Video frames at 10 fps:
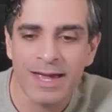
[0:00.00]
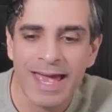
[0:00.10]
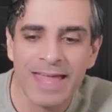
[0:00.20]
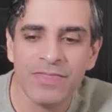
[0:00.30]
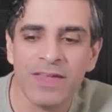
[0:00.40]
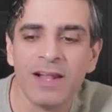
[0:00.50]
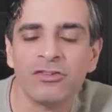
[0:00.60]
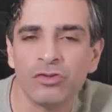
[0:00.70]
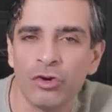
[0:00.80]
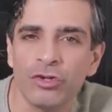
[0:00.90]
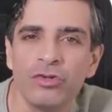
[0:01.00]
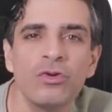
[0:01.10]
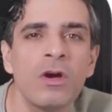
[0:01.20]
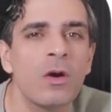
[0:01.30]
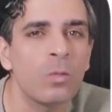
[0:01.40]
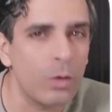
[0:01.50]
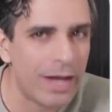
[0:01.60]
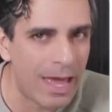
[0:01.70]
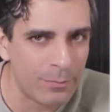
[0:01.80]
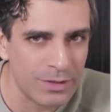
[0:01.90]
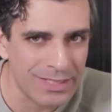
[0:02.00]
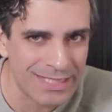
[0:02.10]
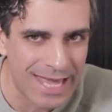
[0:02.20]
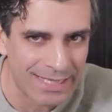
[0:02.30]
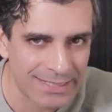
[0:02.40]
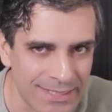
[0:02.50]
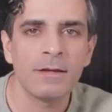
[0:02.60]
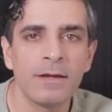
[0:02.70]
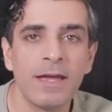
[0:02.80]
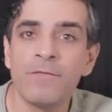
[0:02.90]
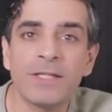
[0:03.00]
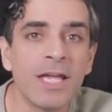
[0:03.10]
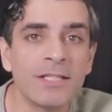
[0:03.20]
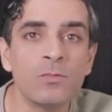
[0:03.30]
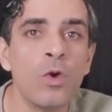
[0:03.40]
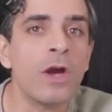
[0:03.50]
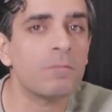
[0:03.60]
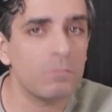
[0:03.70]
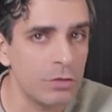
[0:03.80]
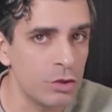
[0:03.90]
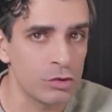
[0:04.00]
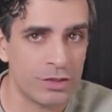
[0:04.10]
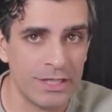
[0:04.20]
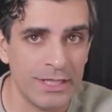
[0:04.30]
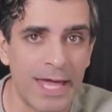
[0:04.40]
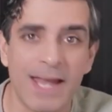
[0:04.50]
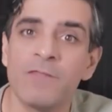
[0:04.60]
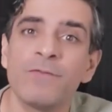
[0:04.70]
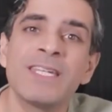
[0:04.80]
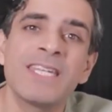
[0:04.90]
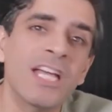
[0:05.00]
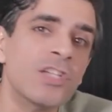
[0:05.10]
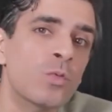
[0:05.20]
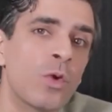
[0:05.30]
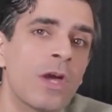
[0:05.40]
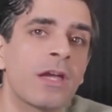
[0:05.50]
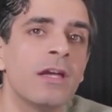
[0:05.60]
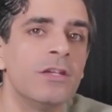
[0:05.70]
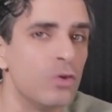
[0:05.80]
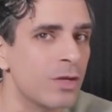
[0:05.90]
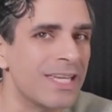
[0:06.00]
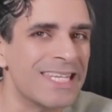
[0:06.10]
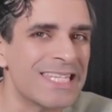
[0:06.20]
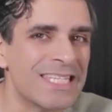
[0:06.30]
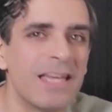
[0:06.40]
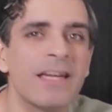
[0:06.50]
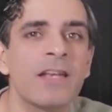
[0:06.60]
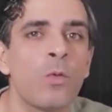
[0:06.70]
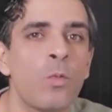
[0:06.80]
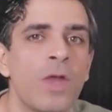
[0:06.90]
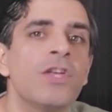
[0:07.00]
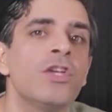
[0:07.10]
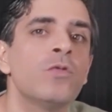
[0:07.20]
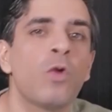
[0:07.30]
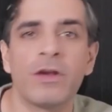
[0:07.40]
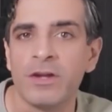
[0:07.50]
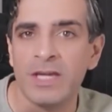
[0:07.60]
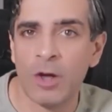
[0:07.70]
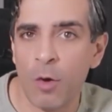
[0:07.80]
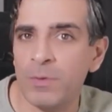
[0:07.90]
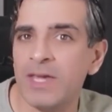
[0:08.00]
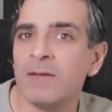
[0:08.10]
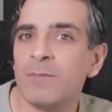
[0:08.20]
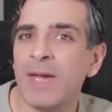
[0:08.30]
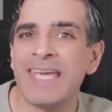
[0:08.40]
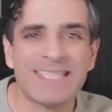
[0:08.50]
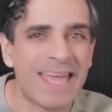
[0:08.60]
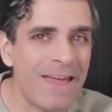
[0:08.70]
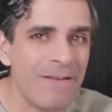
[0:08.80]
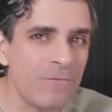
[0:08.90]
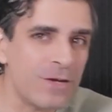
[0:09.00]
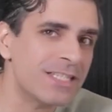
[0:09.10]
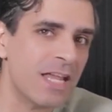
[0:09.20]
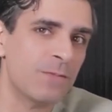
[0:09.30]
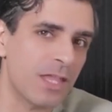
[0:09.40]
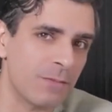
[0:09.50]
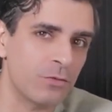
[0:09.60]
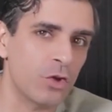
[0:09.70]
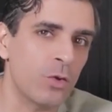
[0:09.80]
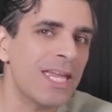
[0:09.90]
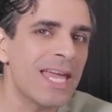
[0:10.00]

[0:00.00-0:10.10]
and then I'll show you what happens next. If it doesn't work, you'll see that. And if it does work, you can decide whether you want to copy and paste every step that I'm doing